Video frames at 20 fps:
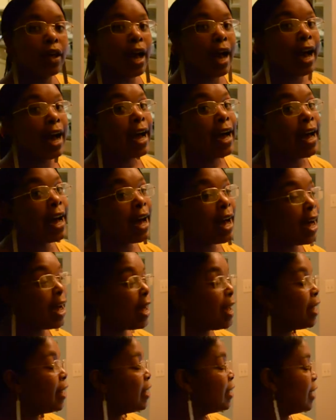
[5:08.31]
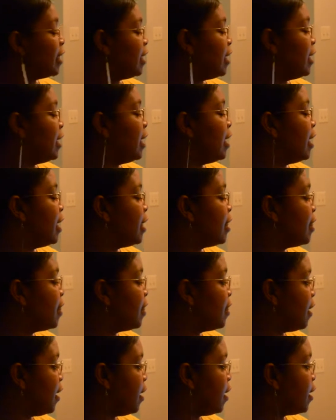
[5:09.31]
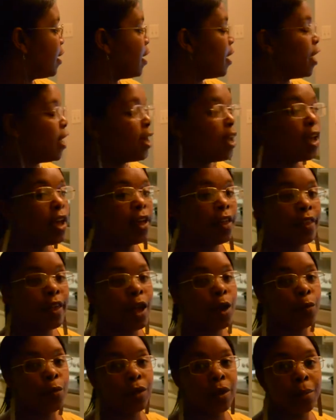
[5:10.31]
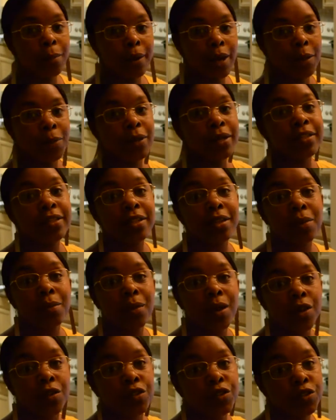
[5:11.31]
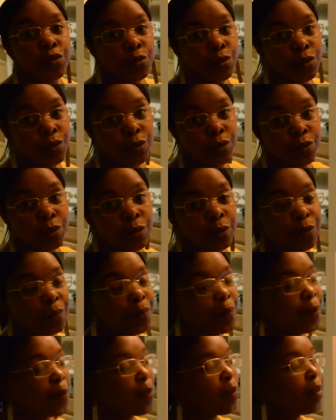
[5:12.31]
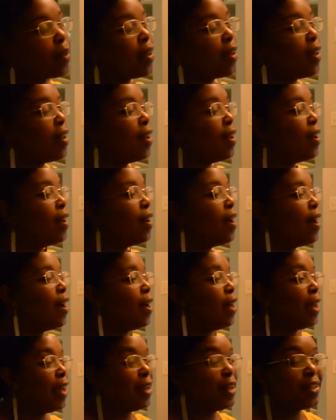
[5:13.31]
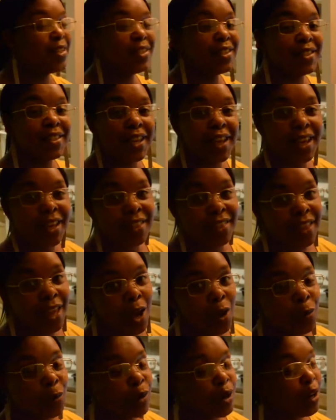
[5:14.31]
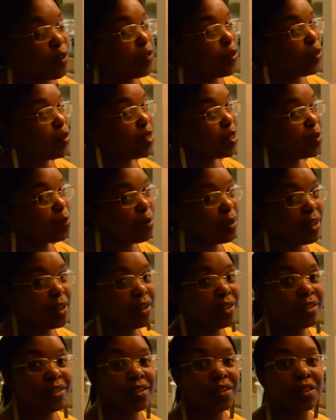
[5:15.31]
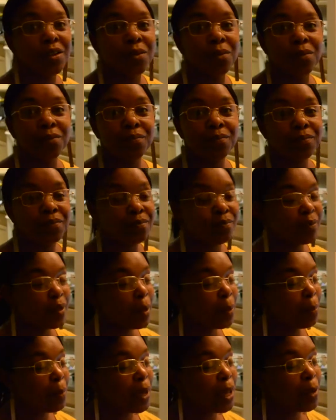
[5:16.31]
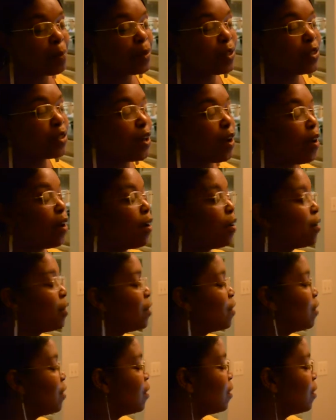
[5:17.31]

I highly think that when a baby is in a mother's womb, and it's said that whenever you speak to them baby talk,